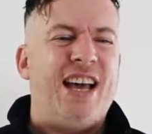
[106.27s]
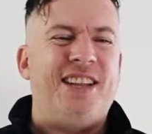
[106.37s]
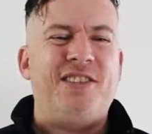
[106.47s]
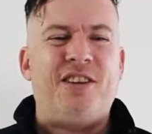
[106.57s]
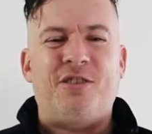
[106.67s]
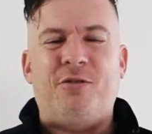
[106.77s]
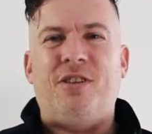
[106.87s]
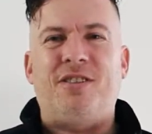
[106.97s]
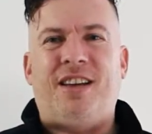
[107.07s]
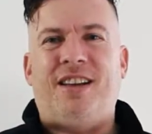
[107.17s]
And it's not as
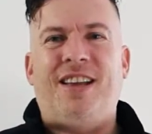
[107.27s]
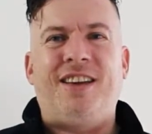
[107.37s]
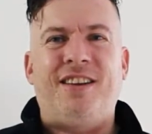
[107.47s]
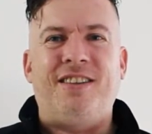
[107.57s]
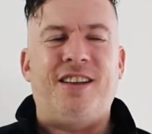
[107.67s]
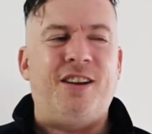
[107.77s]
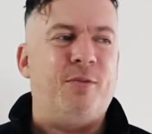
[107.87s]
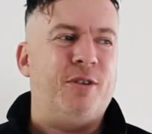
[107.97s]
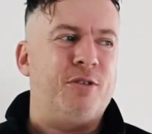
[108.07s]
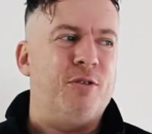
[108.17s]
good as like clicking and telling
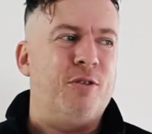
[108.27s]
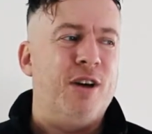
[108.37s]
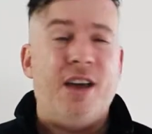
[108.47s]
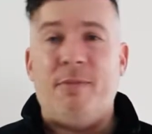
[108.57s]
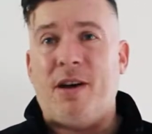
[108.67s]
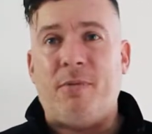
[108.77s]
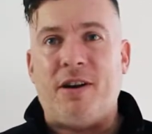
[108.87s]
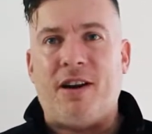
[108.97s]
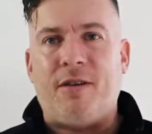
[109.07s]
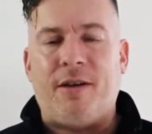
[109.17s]
them where to go, in my
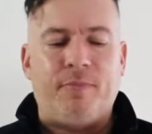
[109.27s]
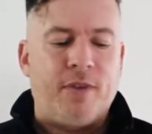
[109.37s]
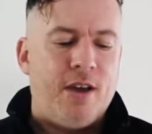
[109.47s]
opinion, anyway.